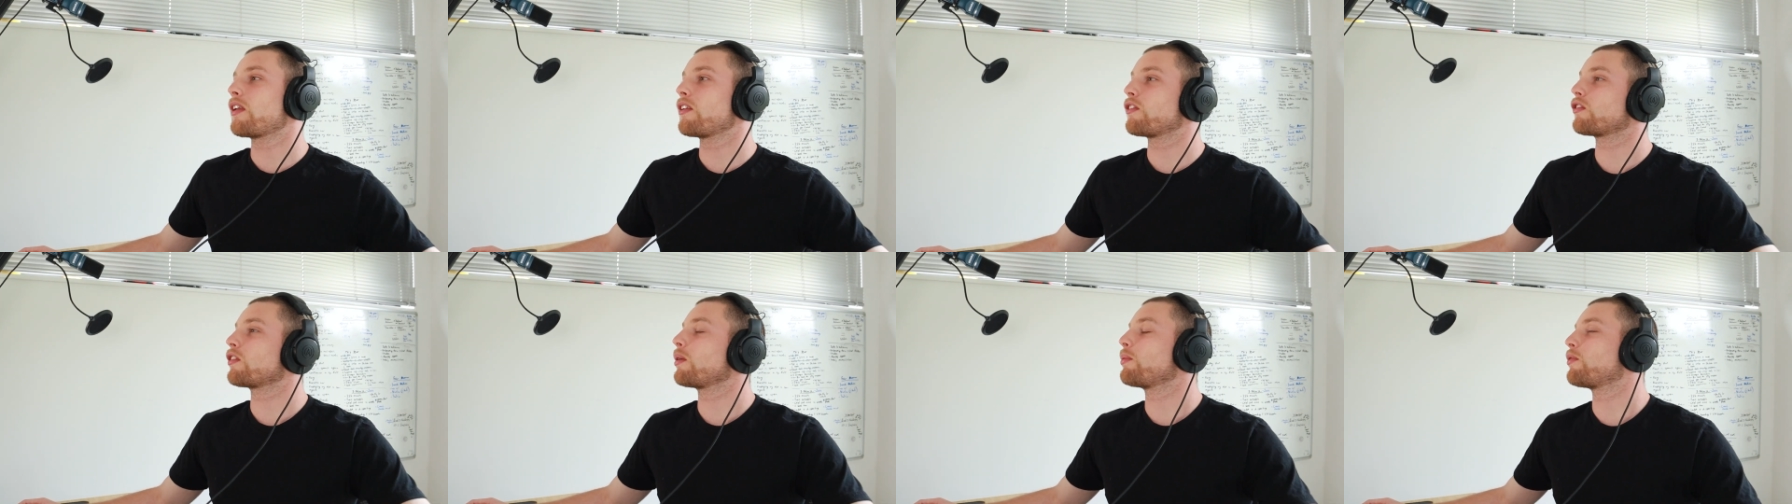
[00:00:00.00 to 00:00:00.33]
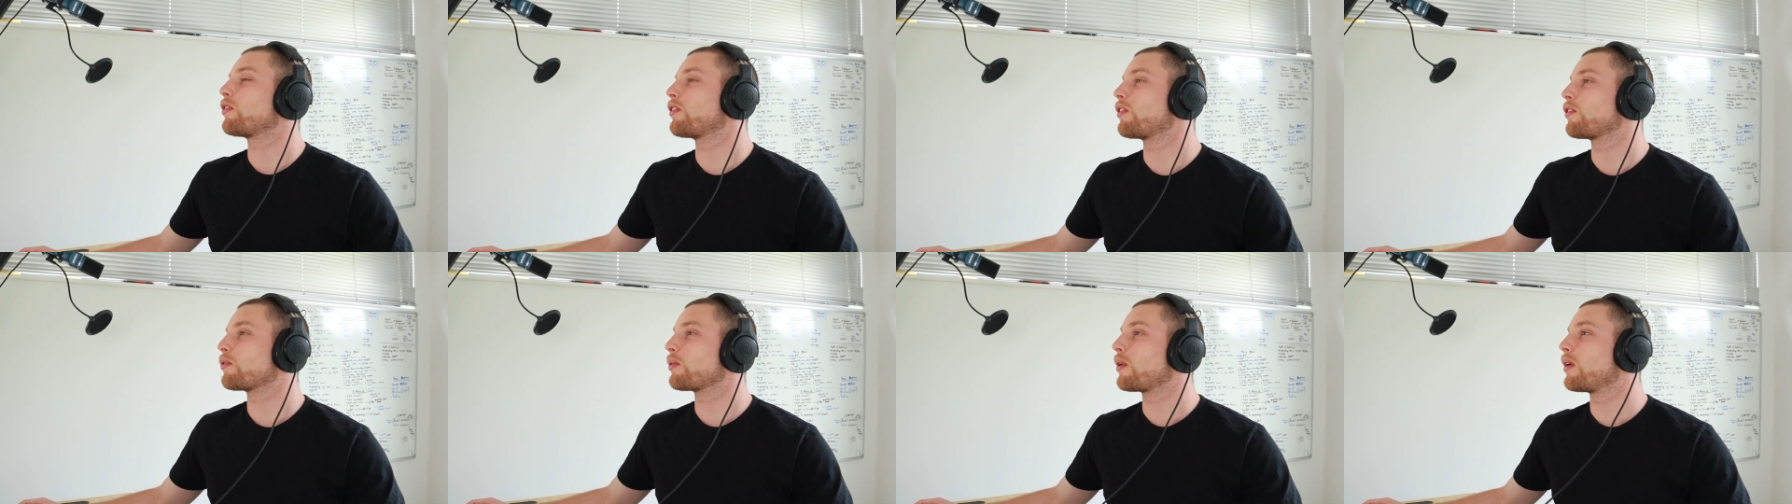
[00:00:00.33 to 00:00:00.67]
the
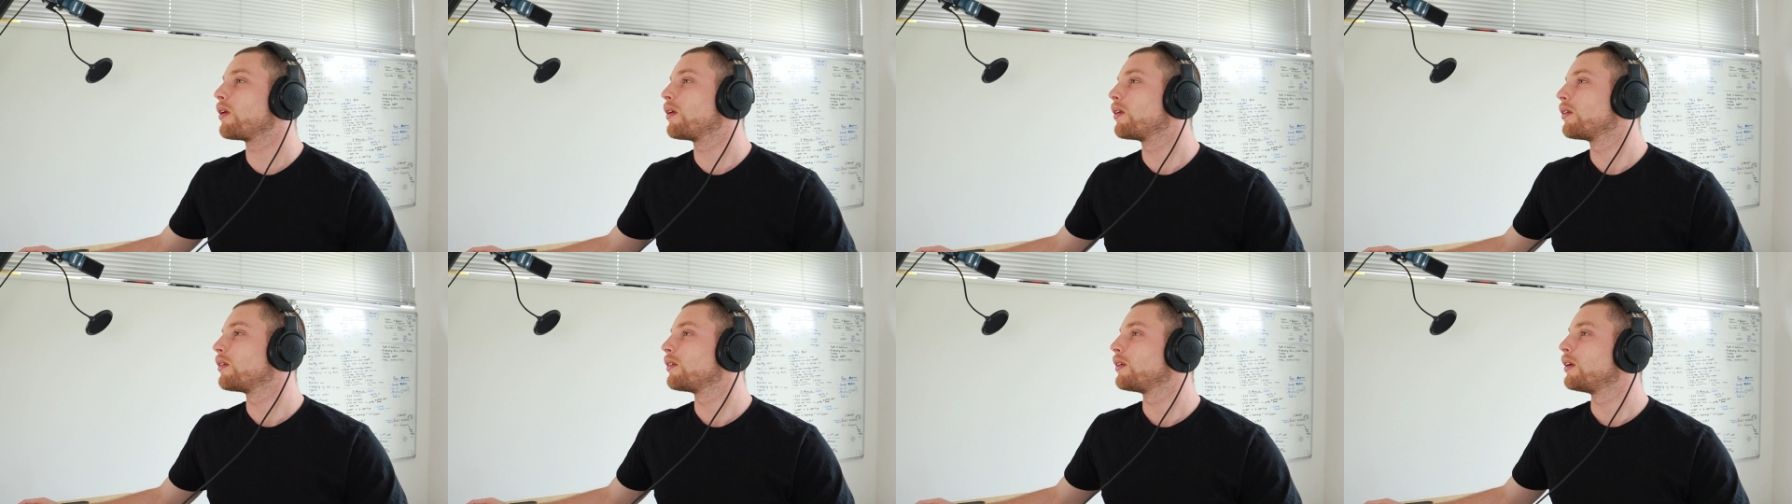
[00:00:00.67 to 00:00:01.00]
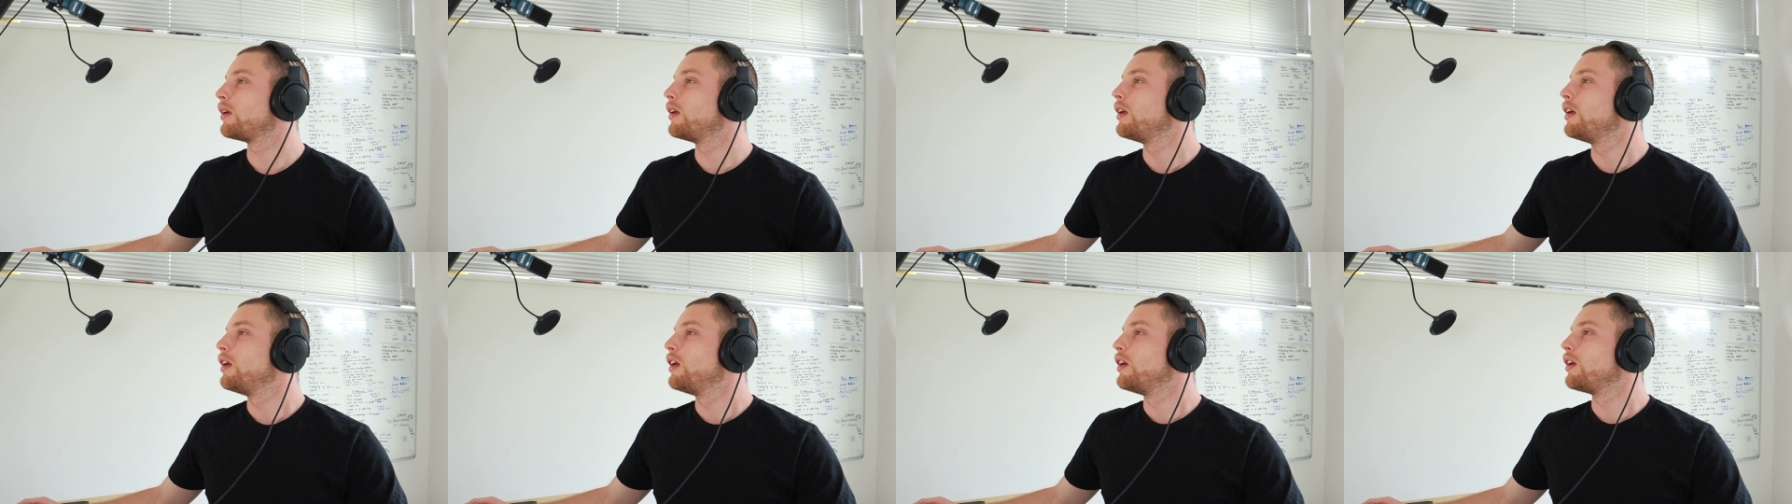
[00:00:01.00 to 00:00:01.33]
description as well.
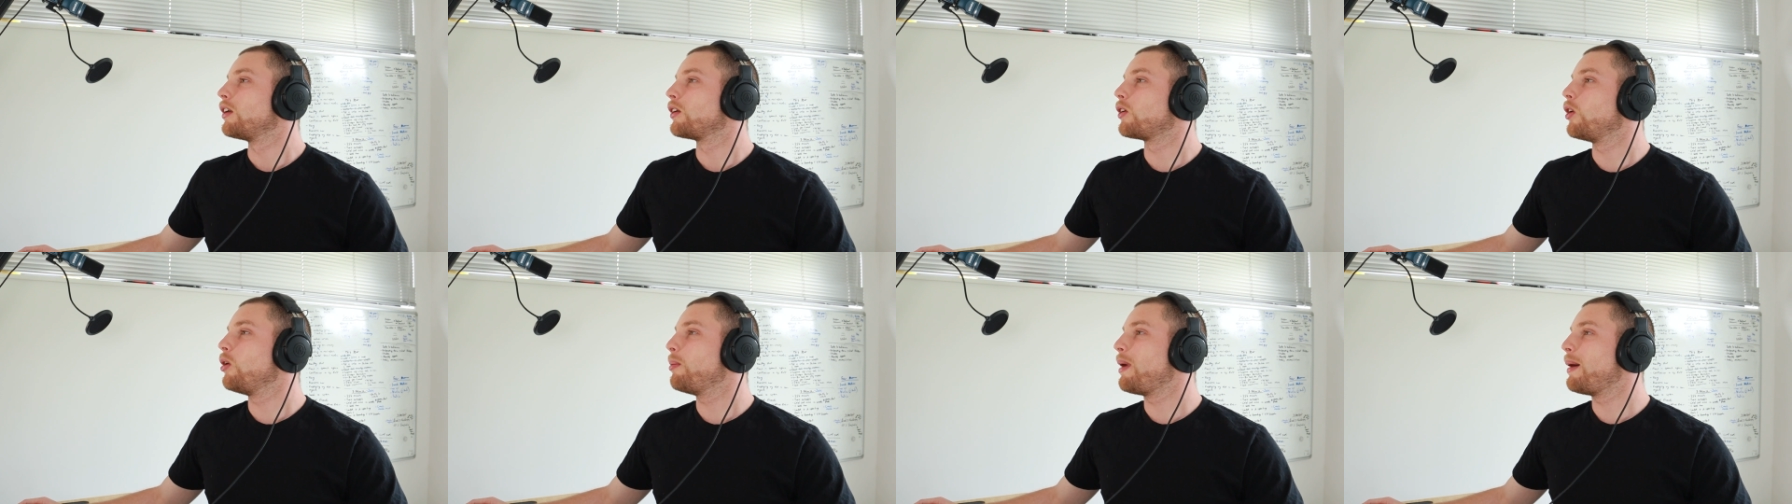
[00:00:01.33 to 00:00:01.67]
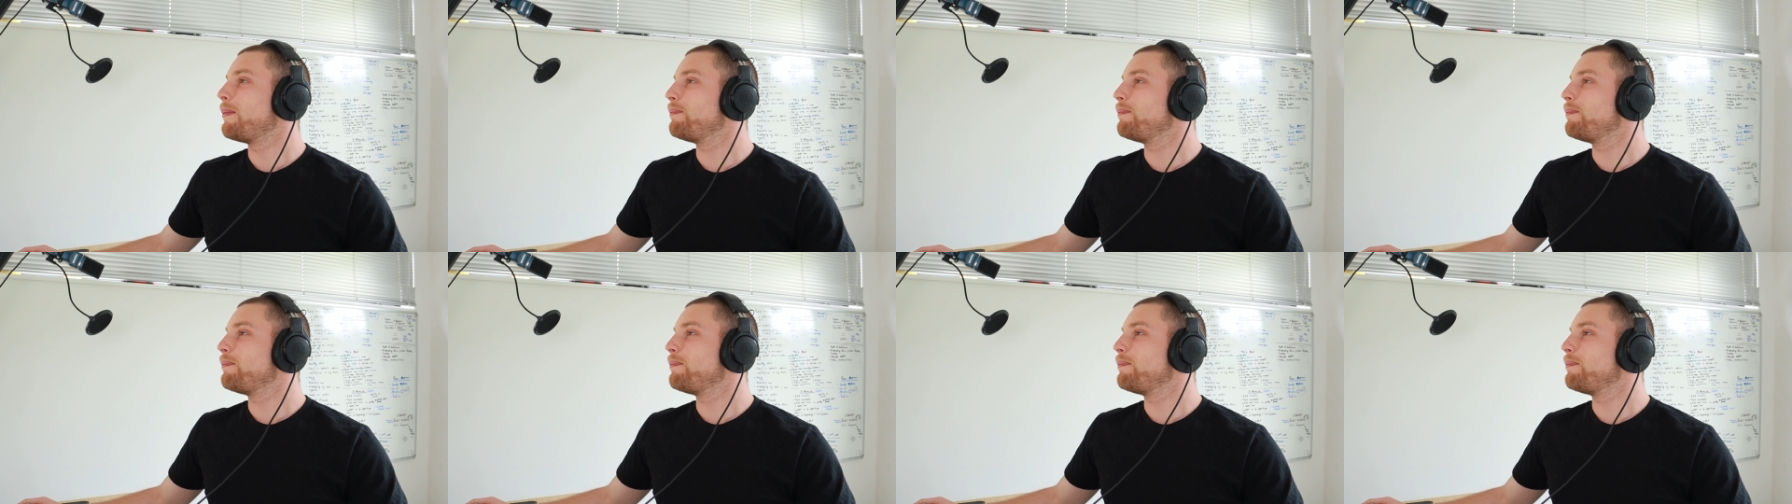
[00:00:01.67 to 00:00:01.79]
Cool, man.